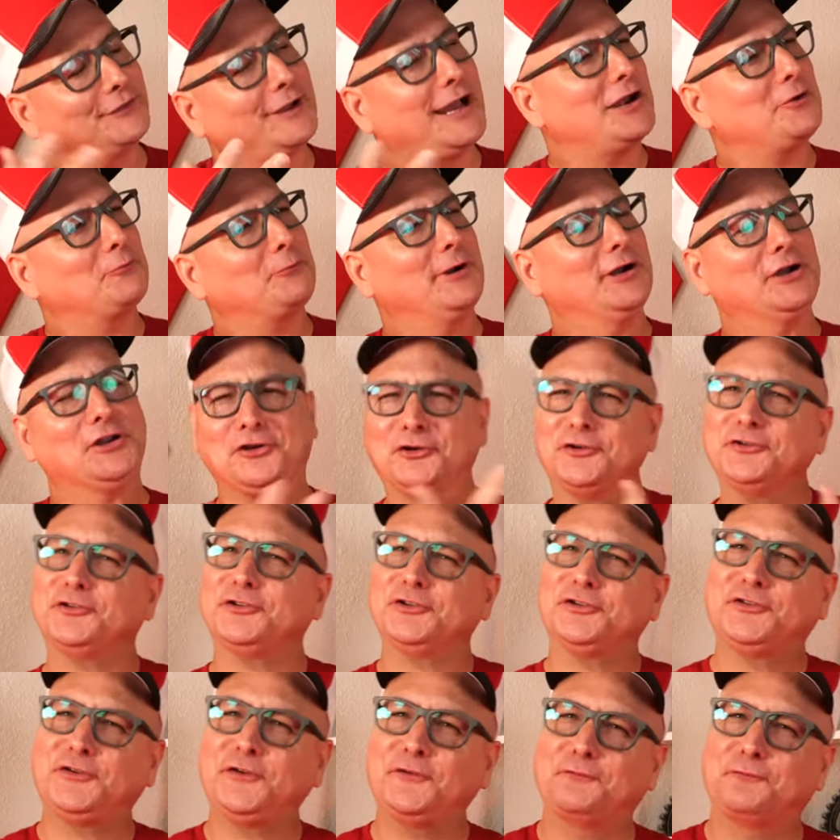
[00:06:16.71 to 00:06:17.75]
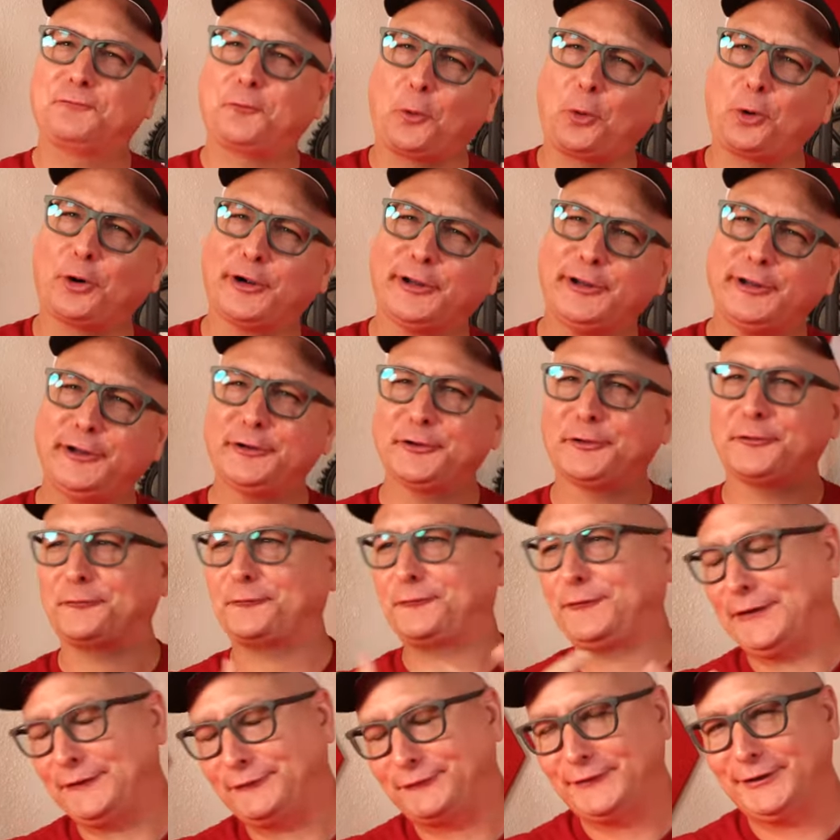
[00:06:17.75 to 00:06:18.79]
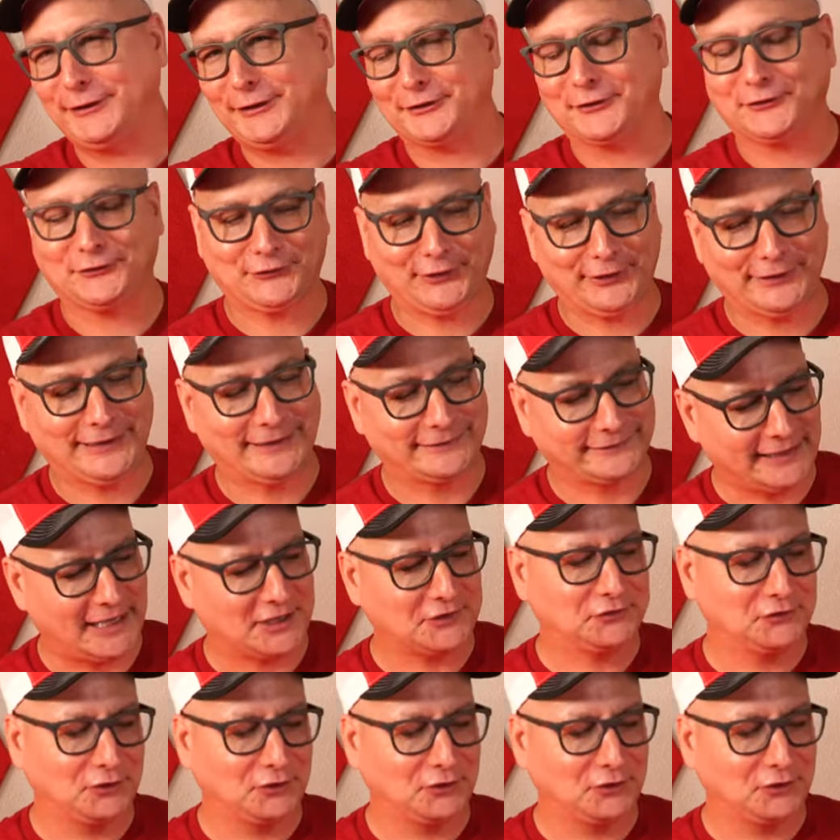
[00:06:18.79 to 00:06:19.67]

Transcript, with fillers: Kind of weird. usually see 40 or 50 or something like that,